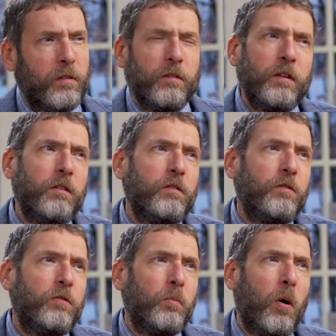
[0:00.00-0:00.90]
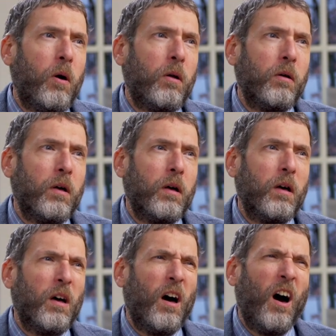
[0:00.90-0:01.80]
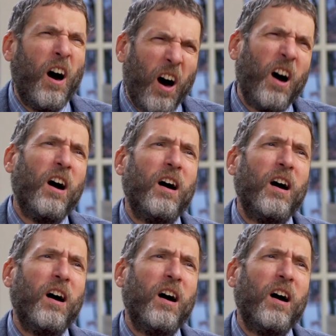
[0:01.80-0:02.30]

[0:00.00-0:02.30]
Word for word: it's a series of small, huh,